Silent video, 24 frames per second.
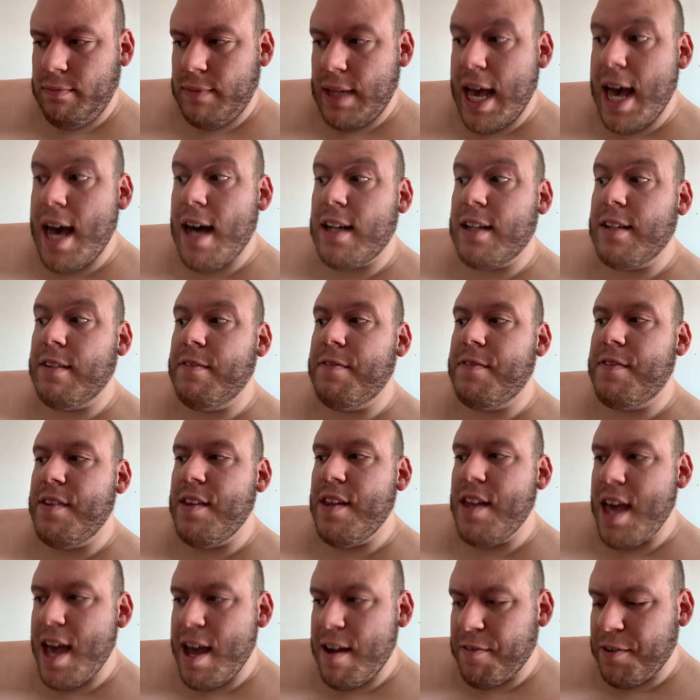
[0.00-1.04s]
Out of
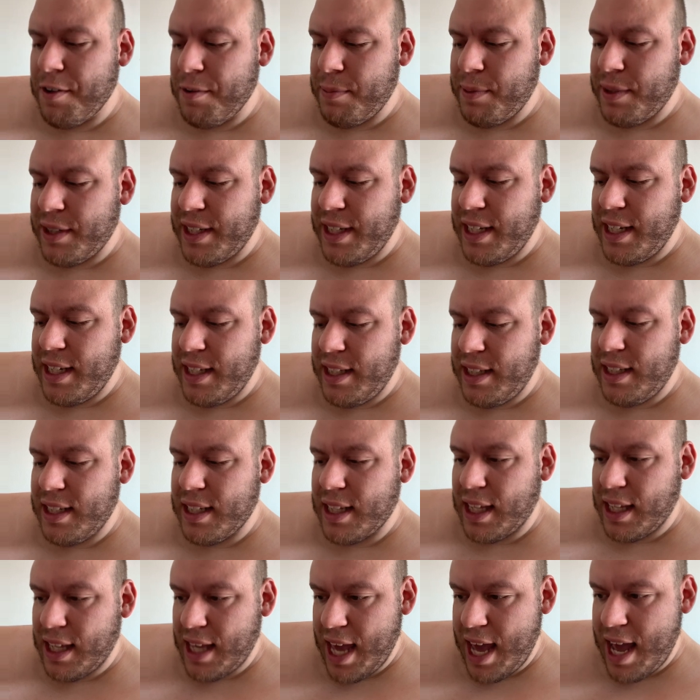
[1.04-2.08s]
everybody in the
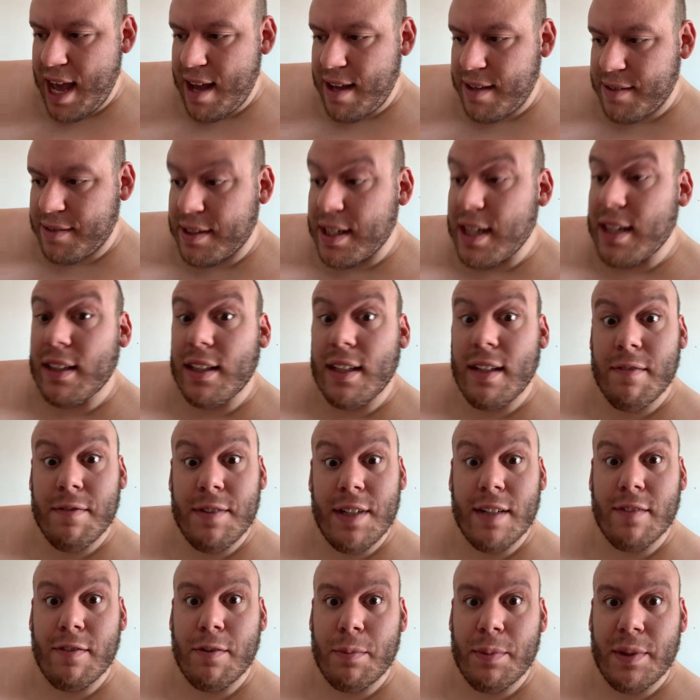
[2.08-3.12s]
cast, I loved
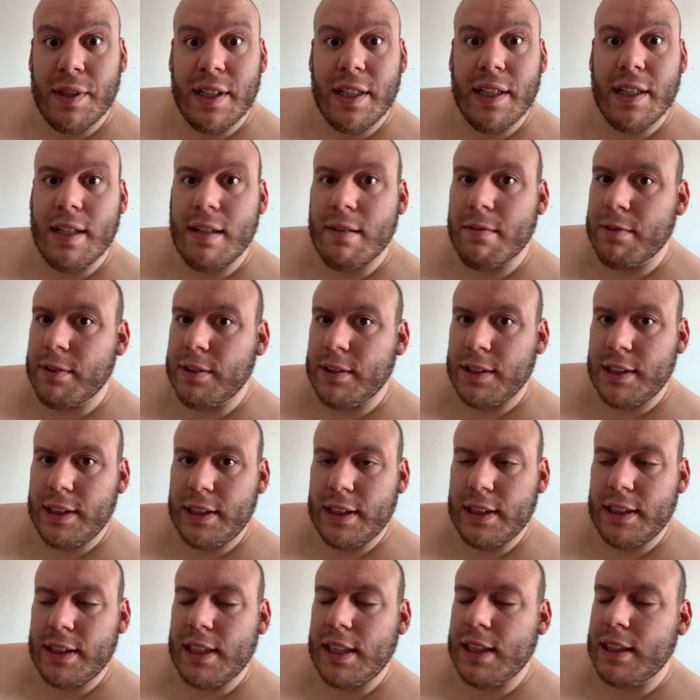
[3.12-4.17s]
everybody. I really
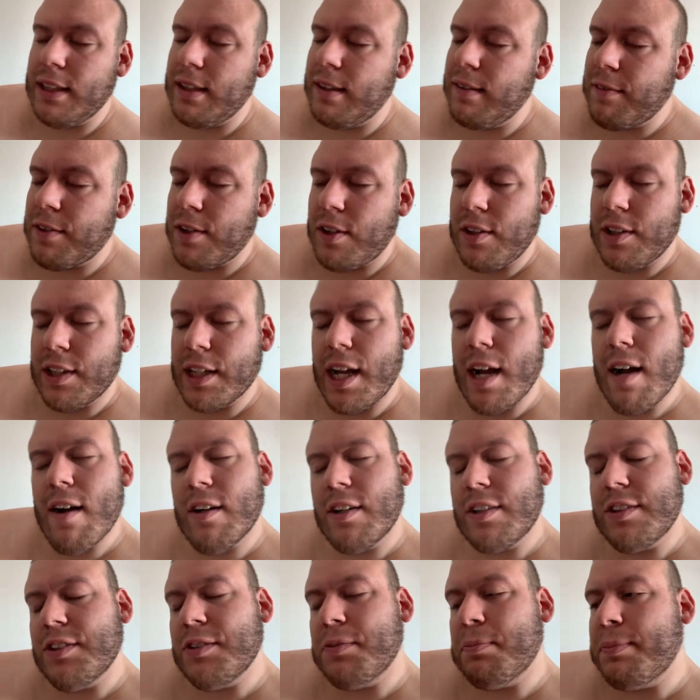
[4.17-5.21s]
did. I love all the
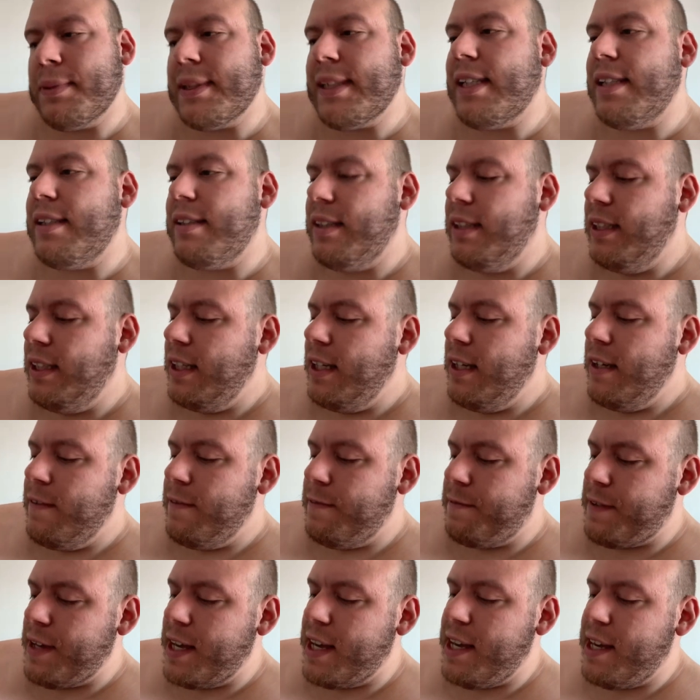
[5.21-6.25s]
characters. But
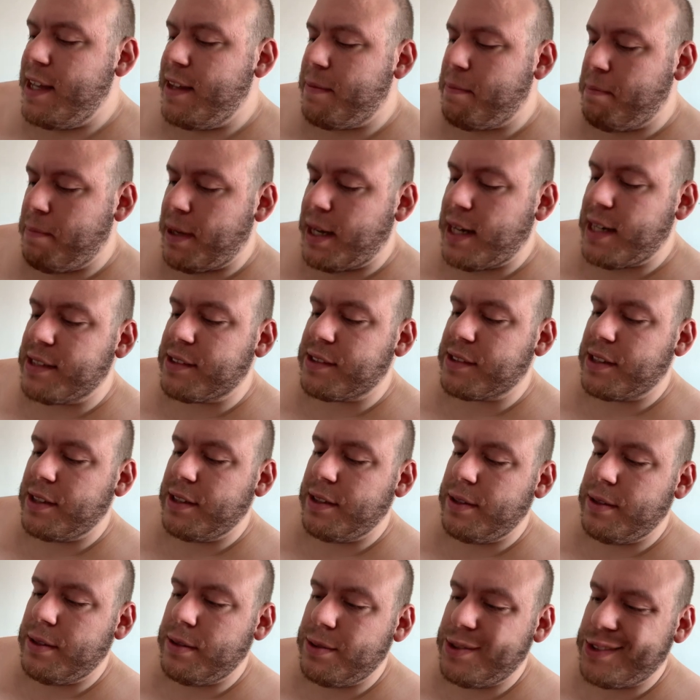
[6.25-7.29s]
Faith,
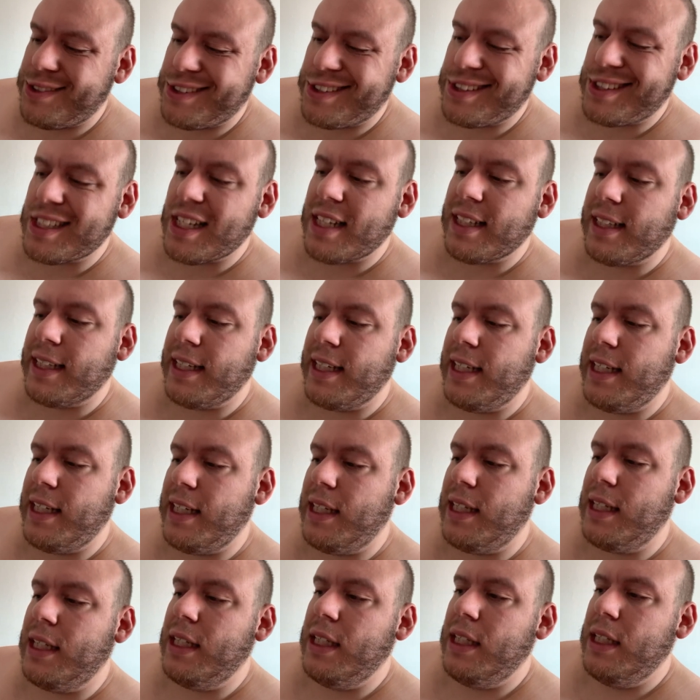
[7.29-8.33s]
Bosco,
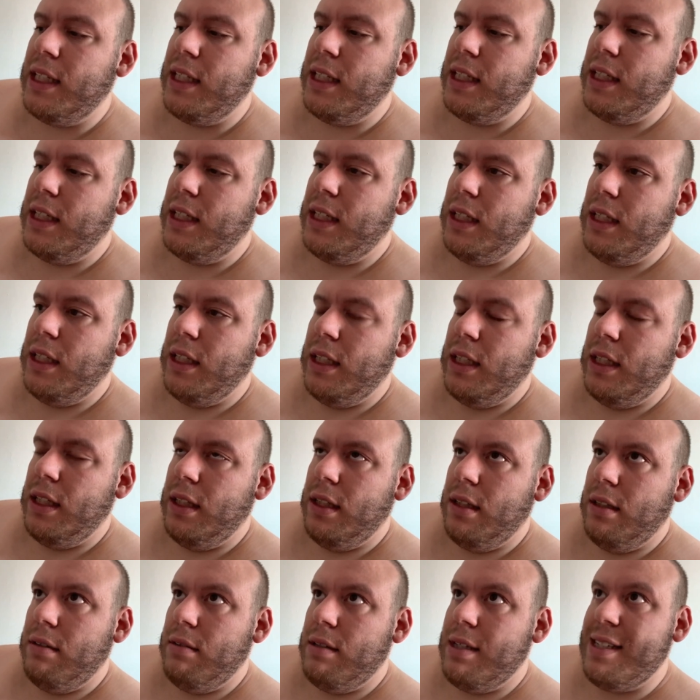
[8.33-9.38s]
Sully,
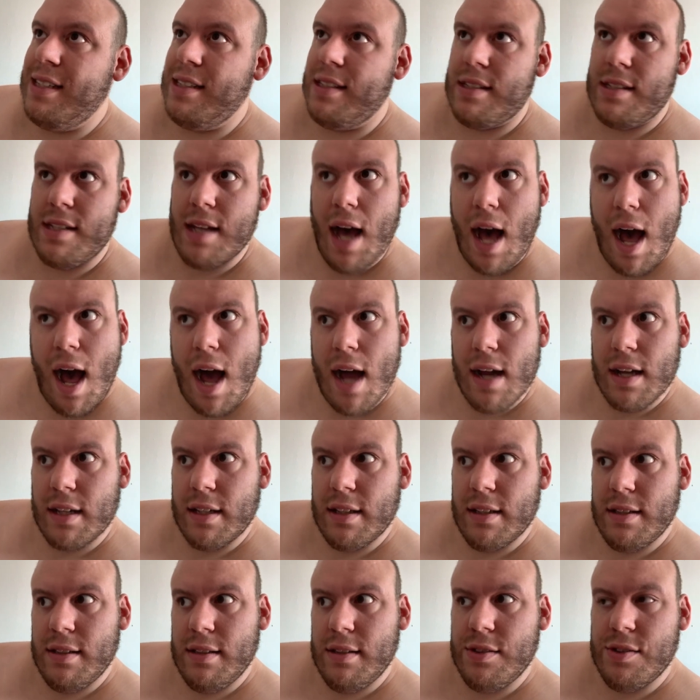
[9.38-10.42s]
and Doc
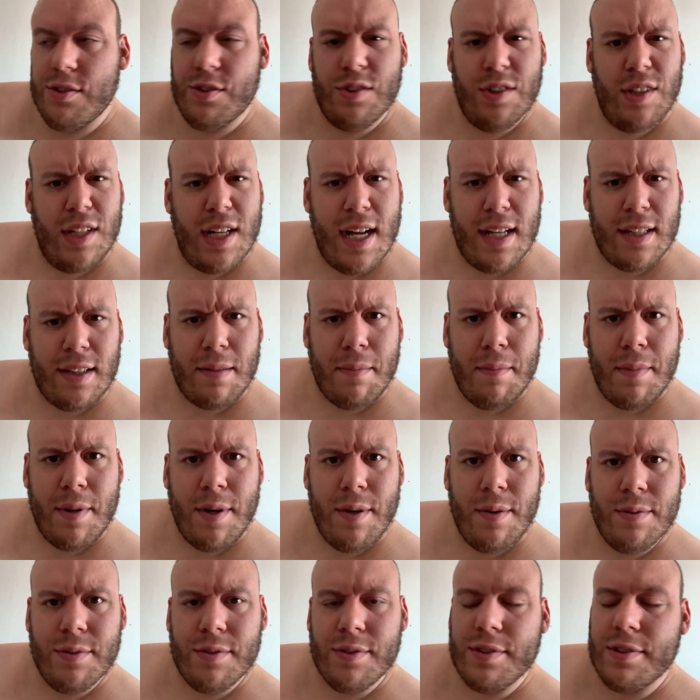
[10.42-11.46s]
stood out the
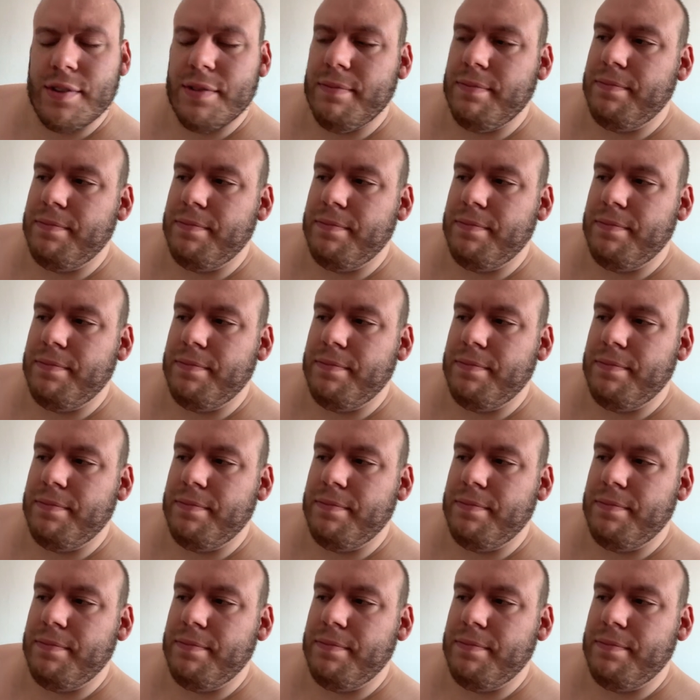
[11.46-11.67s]
most.